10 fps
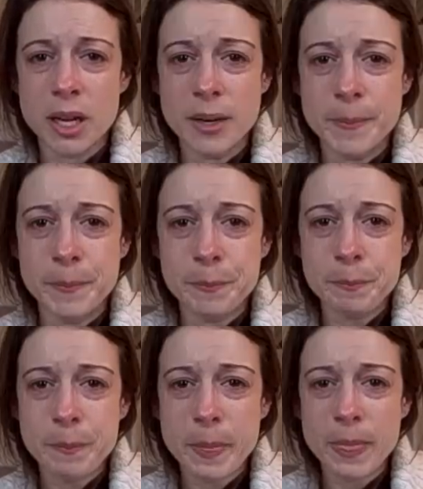
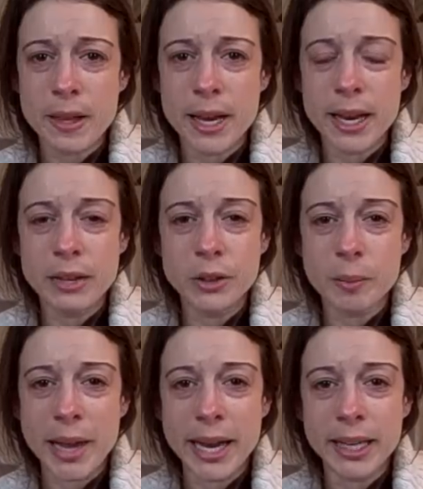And I look
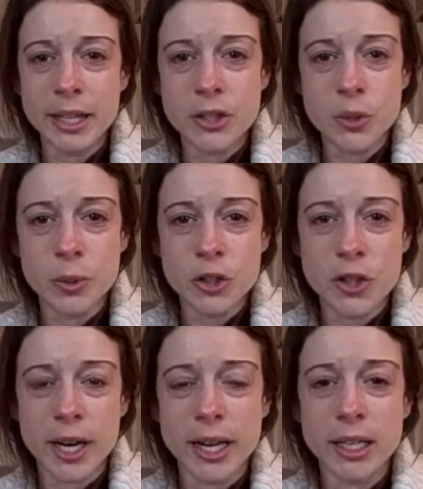back and I just wish
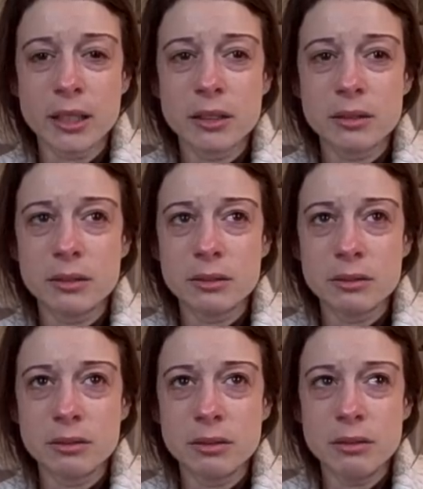that I
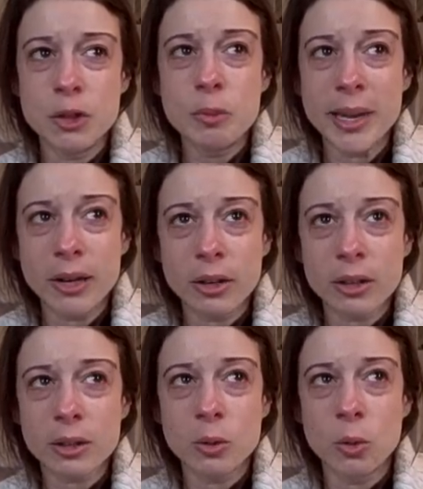knew
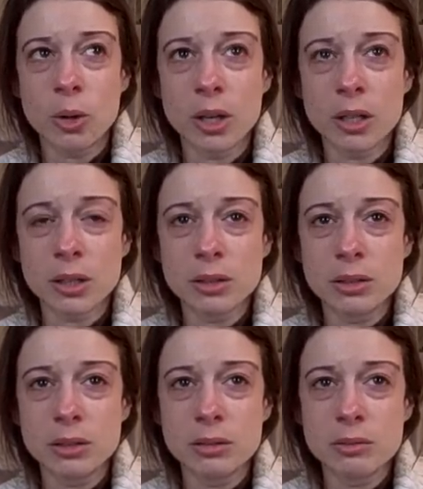better, or
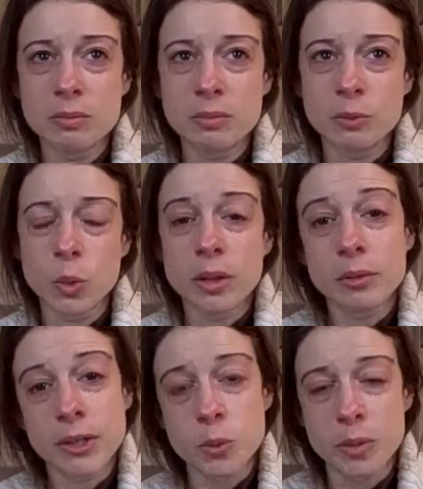
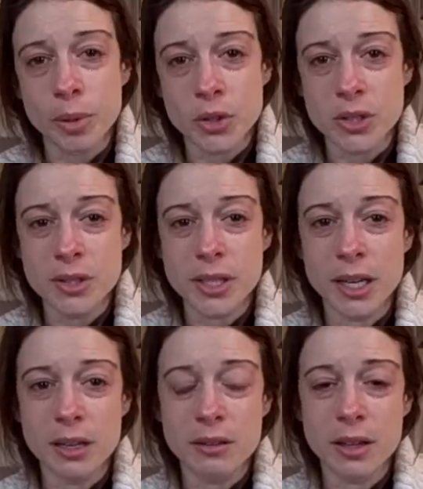as one person
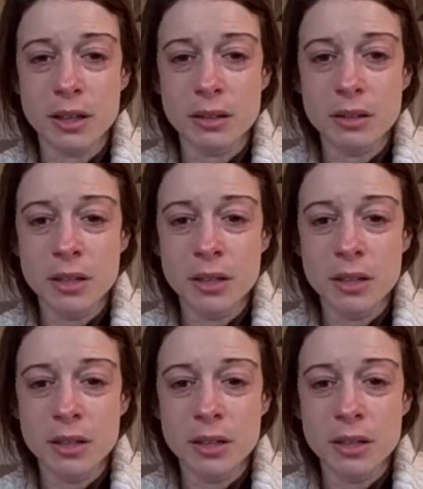said, the